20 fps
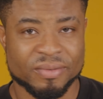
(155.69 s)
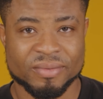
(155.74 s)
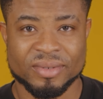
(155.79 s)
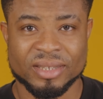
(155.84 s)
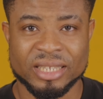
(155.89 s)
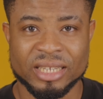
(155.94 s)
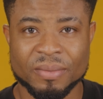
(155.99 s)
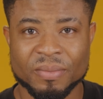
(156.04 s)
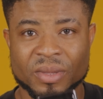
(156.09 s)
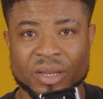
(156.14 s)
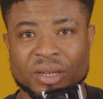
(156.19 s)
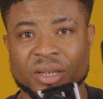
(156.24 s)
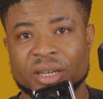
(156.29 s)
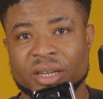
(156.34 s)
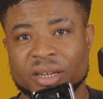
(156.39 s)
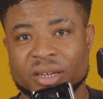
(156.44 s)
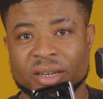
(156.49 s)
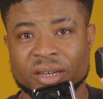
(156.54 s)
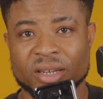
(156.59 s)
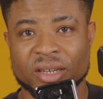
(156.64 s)
Same thing
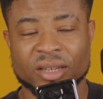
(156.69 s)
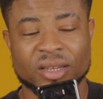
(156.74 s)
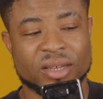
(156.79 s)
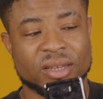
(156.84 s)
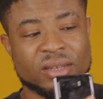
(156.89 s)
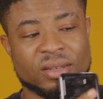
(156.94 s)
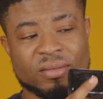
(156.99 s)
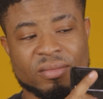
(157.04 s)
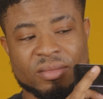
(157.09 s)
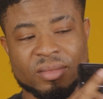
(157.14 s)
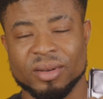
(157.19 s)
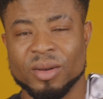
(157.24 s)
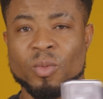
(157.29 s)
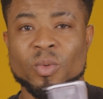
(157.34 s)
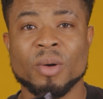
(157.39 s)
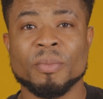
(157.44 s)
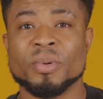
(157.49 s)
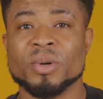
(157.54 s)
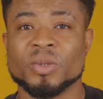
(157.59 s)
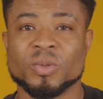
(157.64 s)
here, a
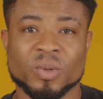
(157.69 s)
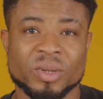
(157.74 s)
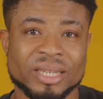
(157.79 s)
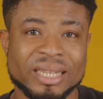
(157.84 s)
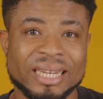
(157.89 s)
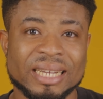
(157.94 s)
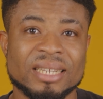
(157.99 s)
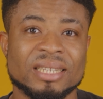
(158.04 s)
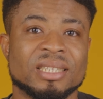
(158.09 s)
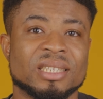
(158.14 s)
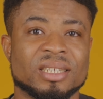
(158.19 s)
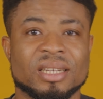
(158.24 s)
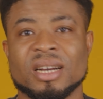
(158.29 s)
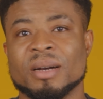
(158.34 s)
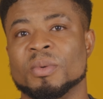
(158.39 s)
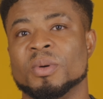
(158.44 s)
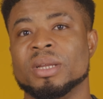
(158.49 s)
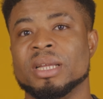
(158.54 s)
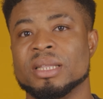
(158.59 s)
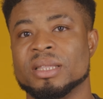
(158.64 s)
1.1-inch
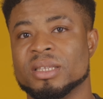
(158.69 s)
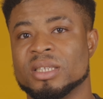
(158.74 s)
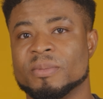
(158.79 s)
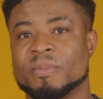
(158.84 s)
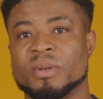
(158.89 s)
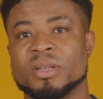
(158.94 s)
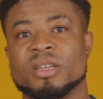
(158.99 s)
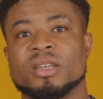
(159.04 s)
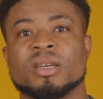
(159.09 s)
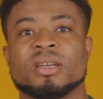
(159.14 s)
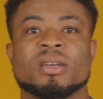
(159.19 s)
AMOLED display.